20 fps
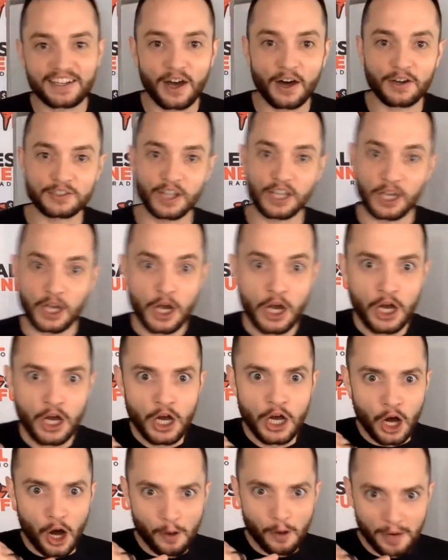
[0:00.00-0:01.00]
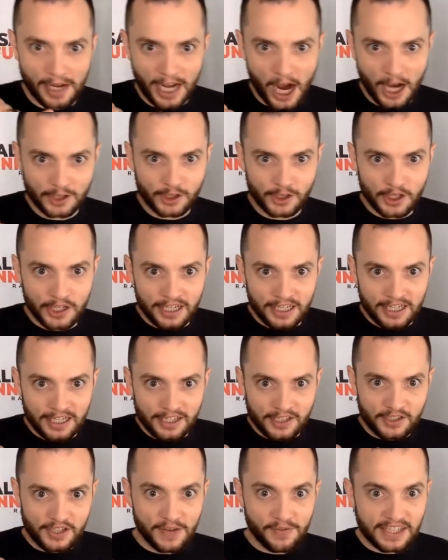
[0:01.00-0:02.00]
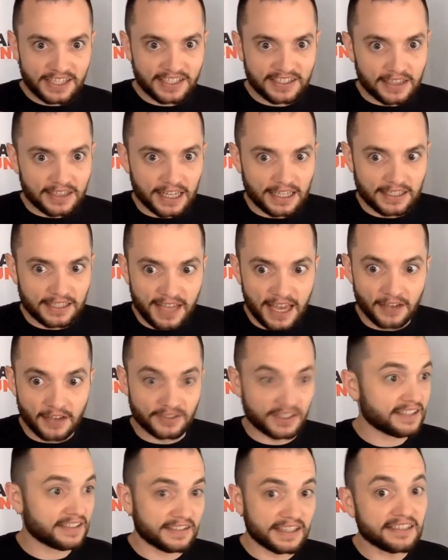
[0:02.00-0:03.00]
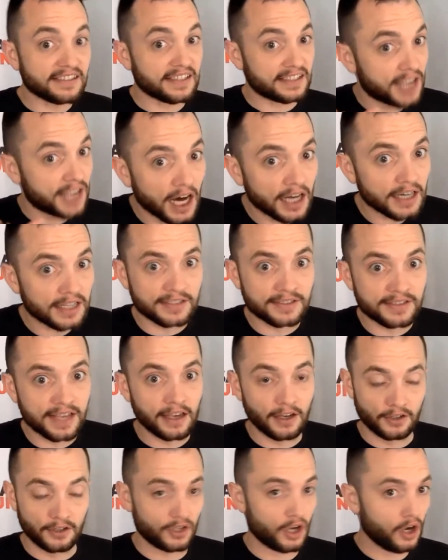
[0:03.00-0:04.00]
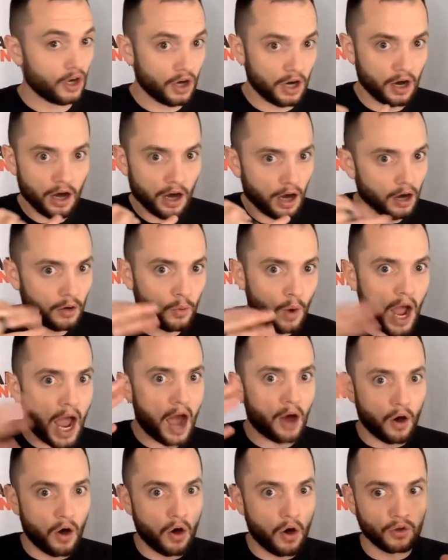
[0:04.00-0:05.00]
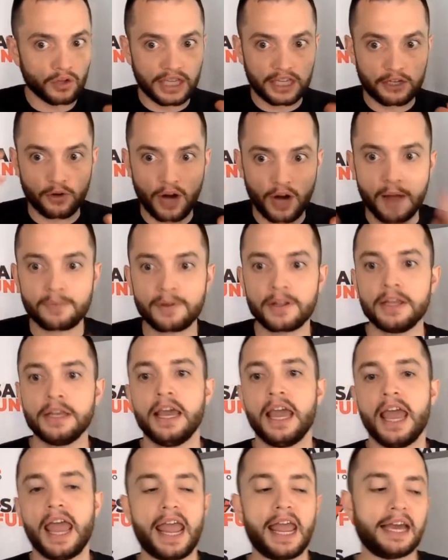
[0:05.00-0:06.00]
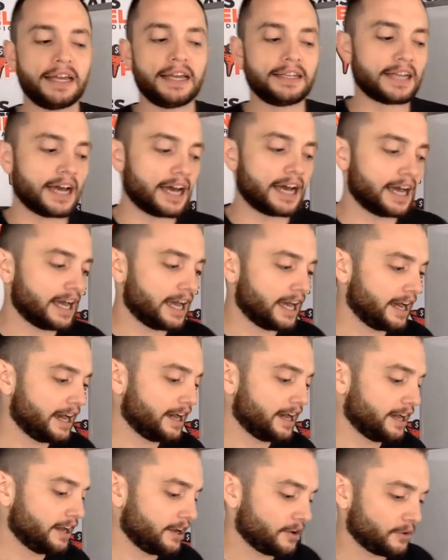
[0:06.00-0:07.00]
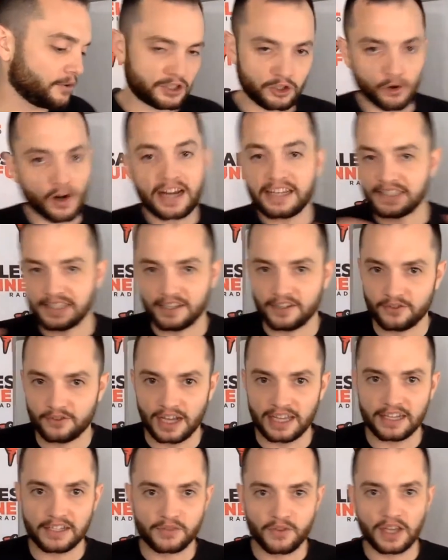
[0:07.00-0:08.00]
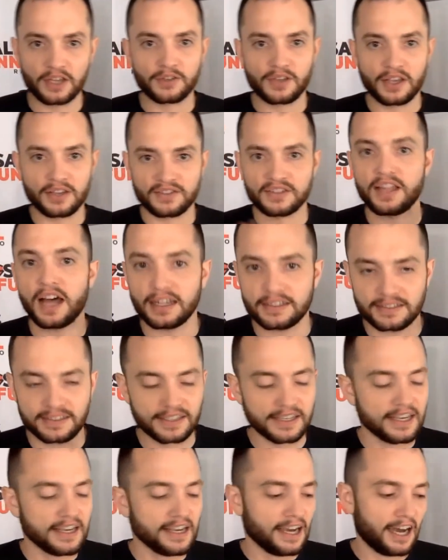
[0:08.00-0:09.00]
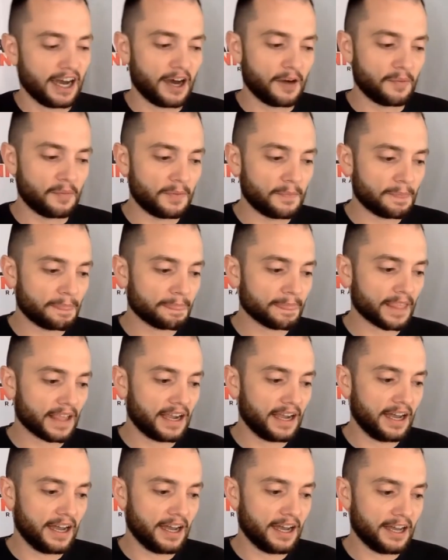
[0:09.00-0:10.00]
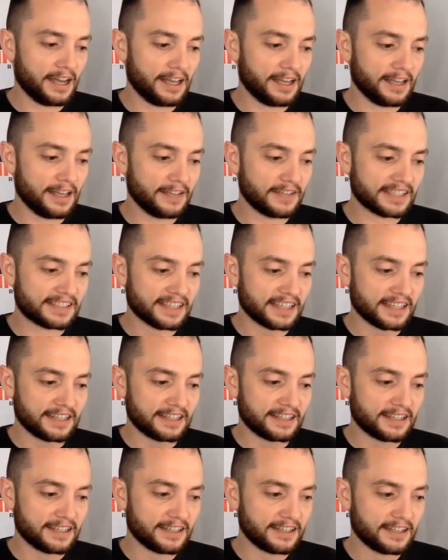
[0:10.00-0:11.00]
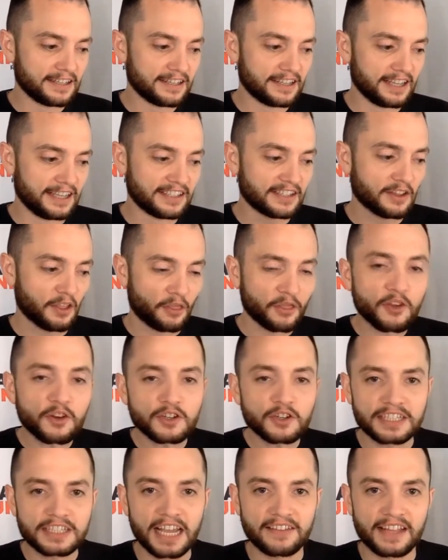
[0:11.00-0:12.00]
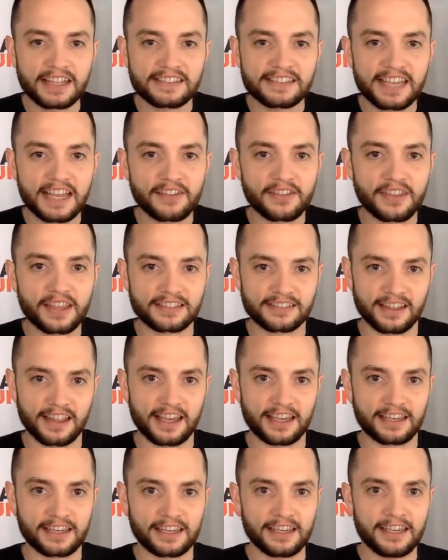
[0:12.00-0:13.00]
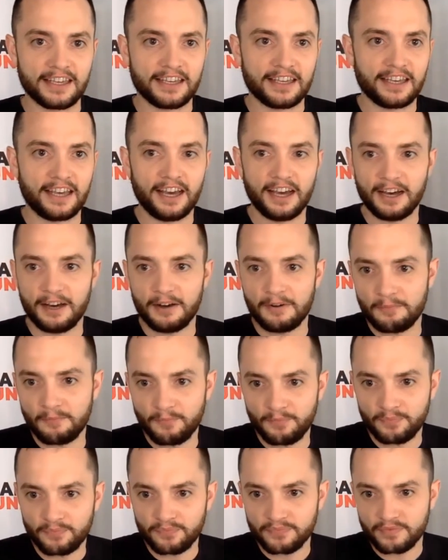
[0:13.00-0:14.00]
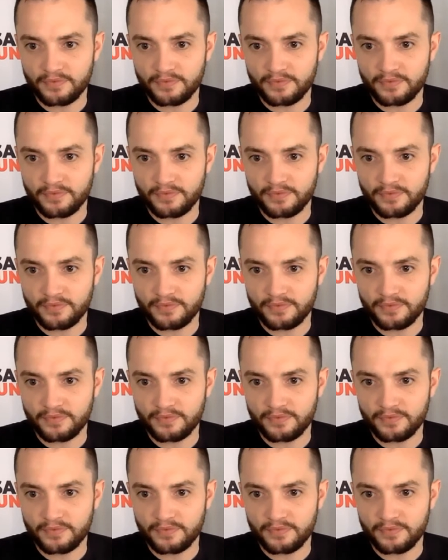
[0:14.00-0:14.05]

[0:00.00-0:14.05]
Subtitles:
call and they're like, oh my gosh, Steven, this is a lot of sales. This is a ton of sales. Oh, wow, holy crap. And it was crazy, right? It was nuts. They said, and then the third day they'd say things like, I